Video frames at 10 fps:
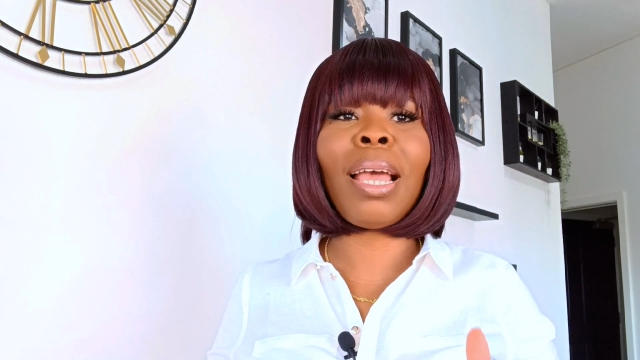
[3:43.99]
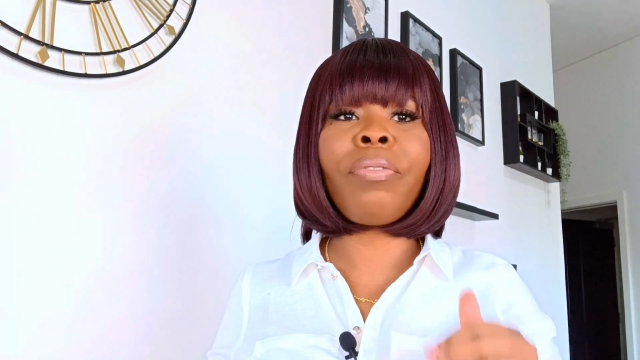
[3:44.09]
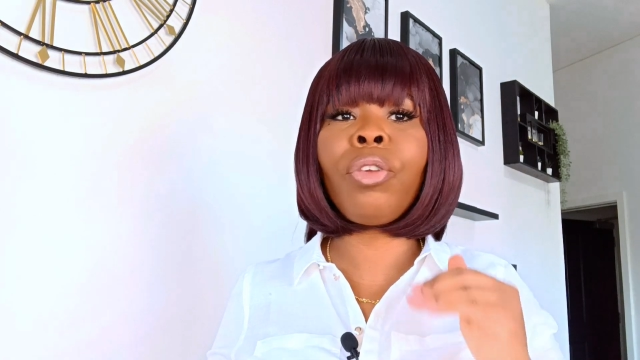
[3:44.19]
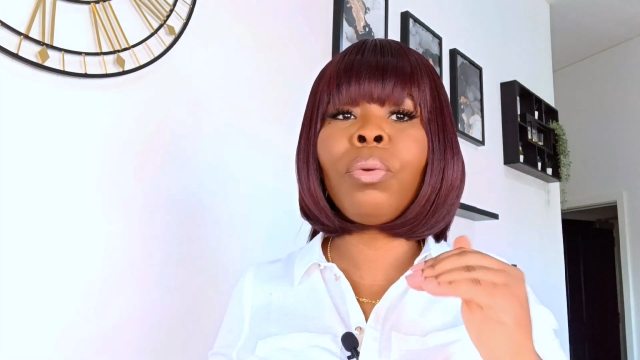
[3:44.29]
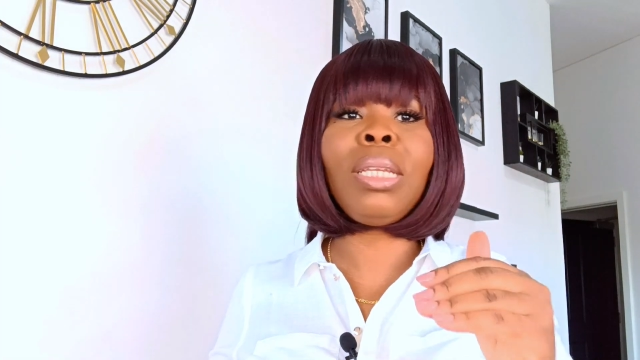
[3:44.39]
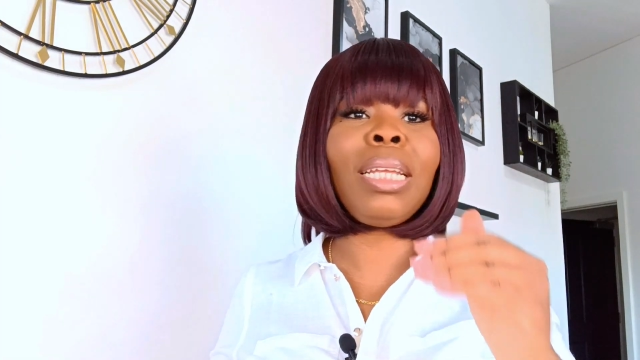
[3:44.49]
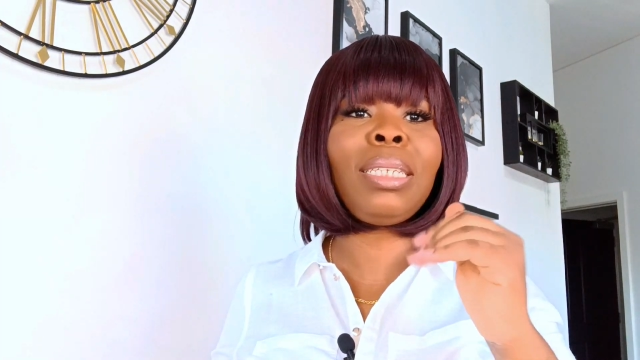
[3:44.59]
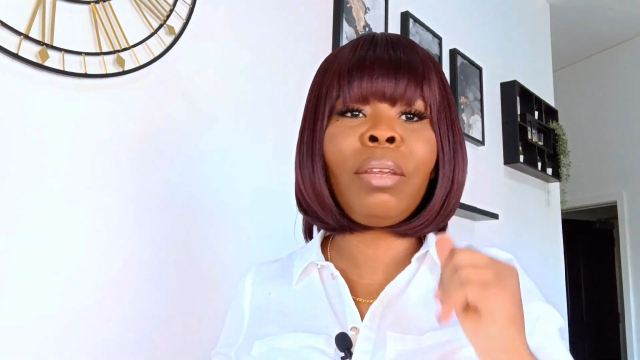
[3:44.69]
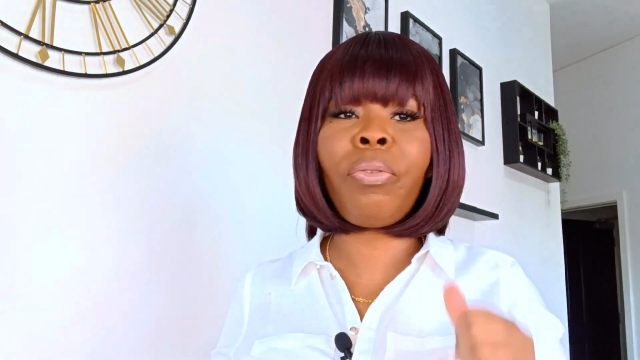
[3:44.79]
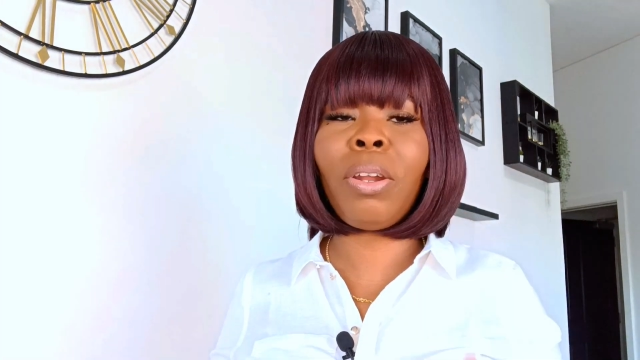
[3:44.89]
you need
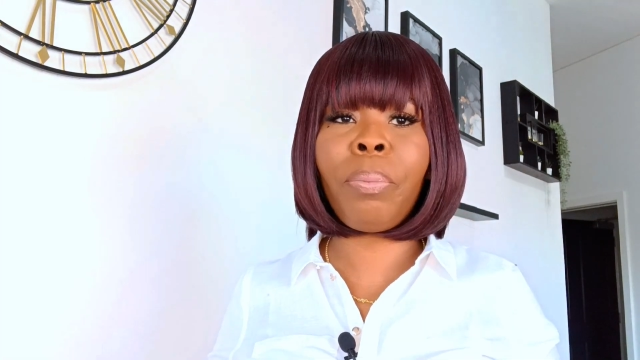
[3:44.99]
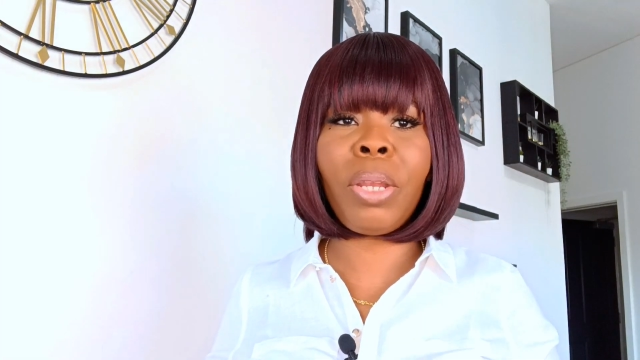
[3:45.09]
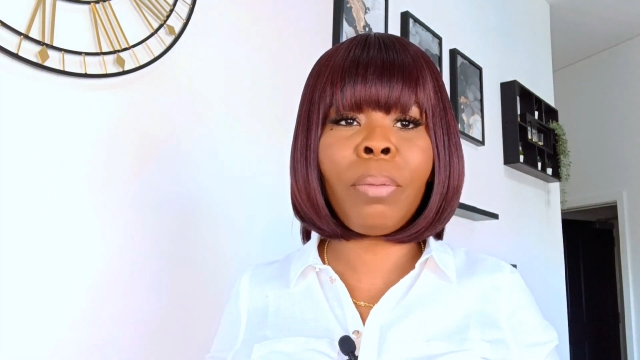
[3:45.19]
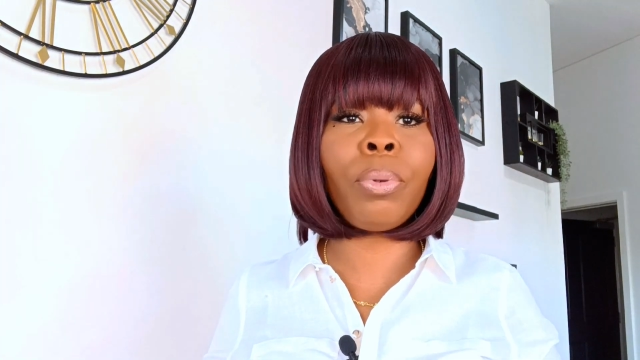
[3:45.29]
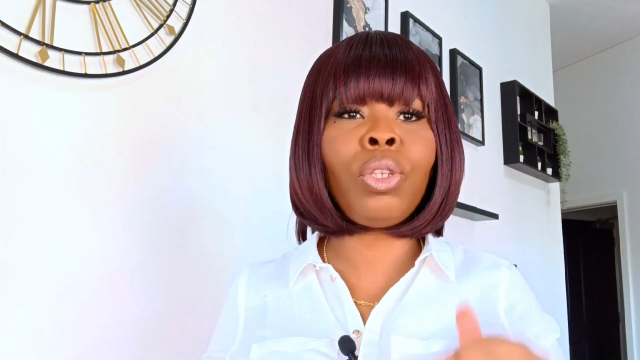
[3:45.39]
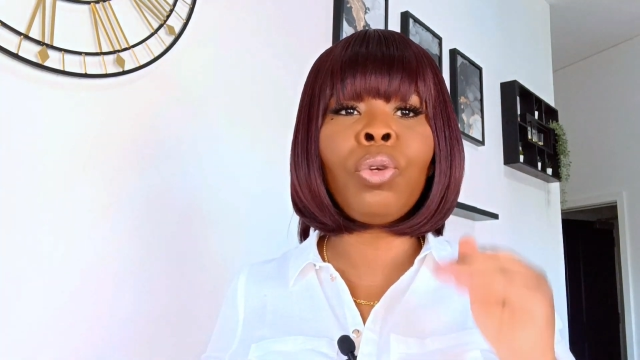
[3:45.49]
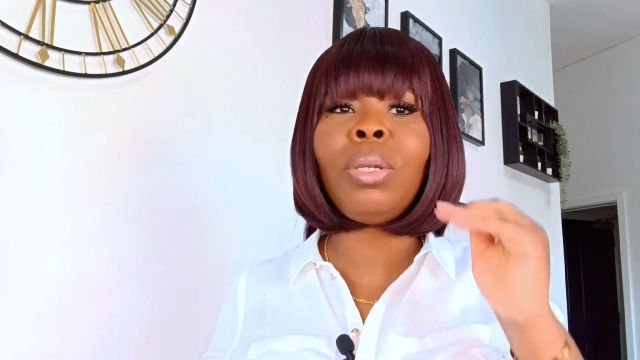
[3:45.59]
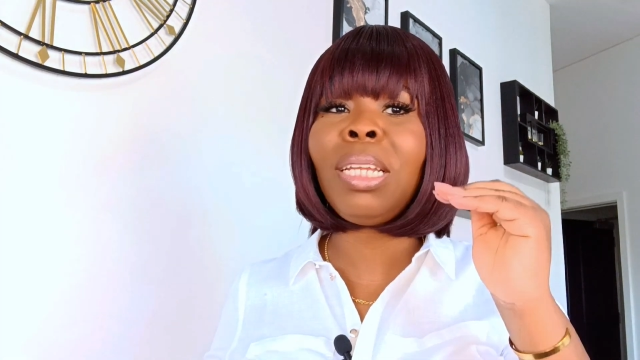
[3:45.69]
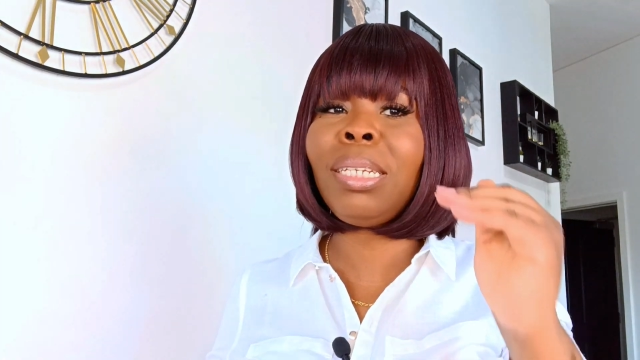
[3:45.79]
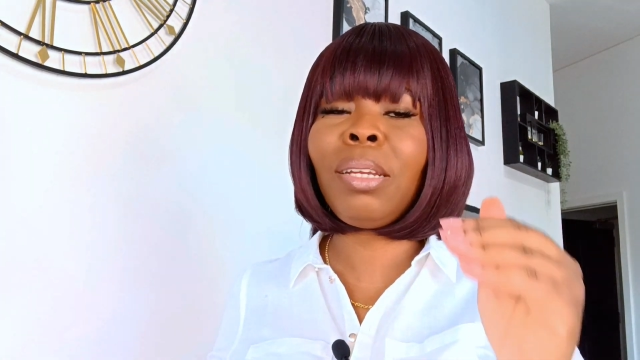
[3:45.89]
different people, you need
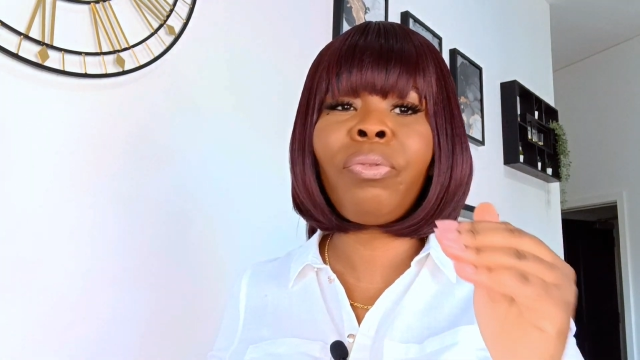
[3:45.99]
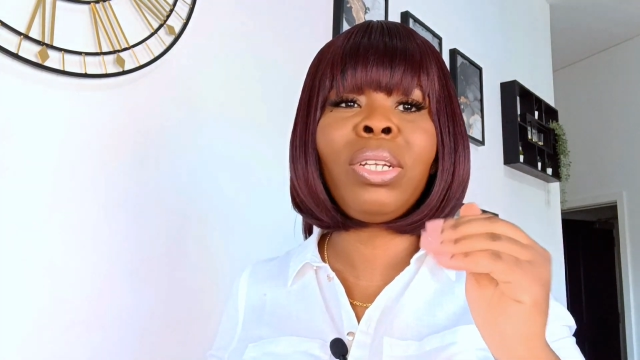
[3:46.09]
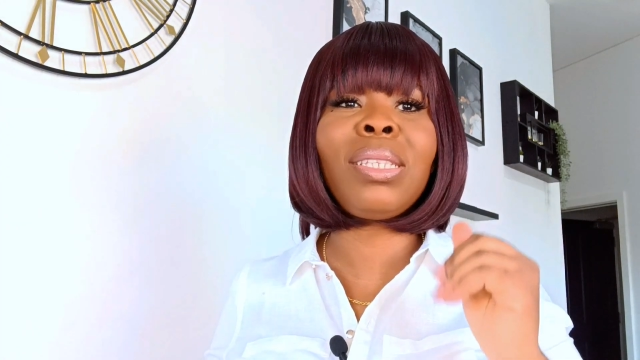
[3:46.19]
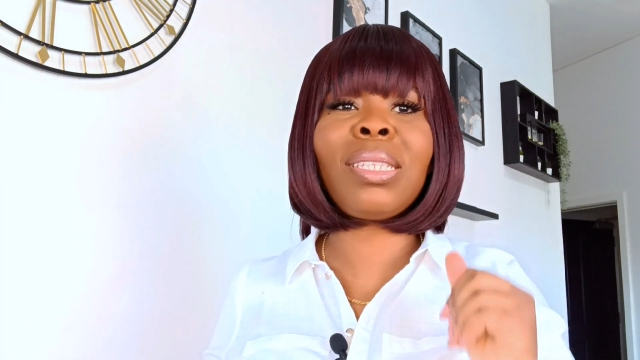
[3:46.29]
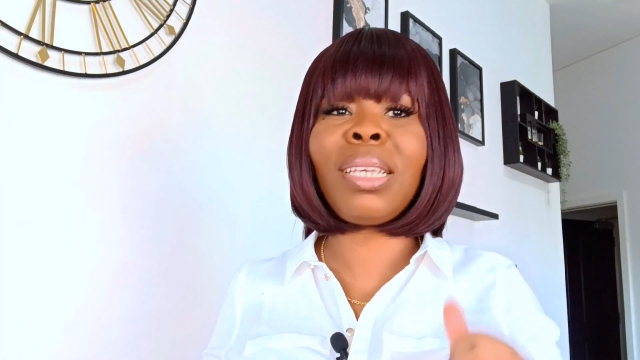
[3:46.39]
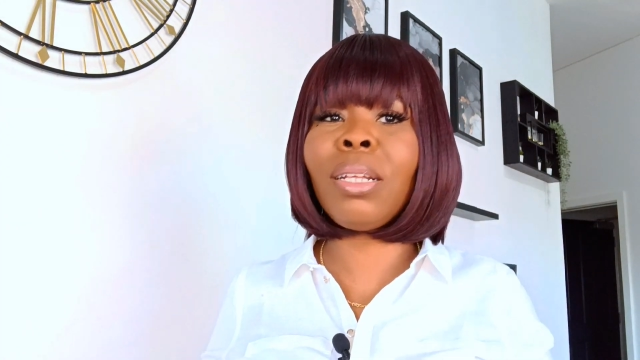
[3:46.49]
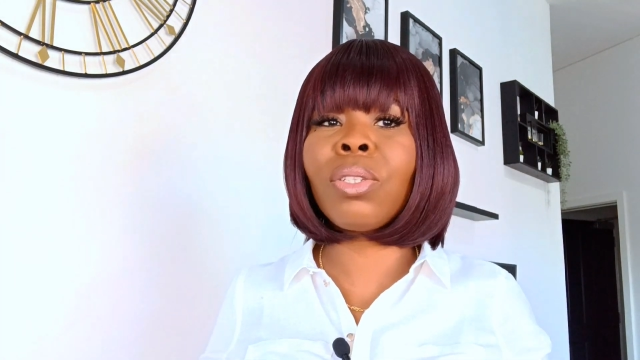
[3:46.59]
different skills,